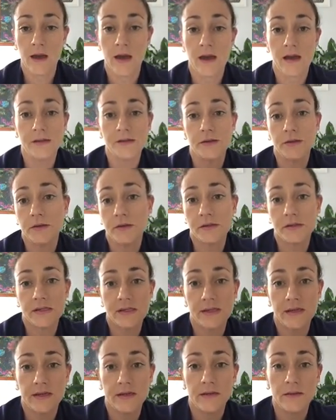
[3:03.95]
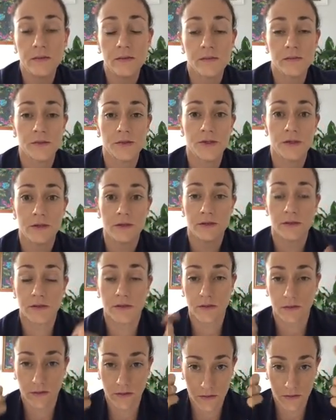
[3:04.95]
As you can see, she's
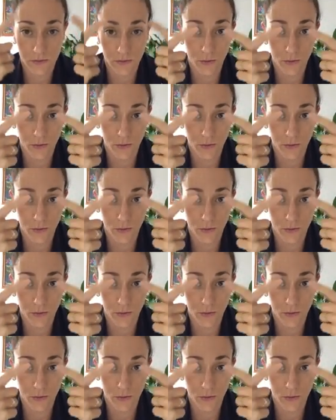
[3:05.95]
got the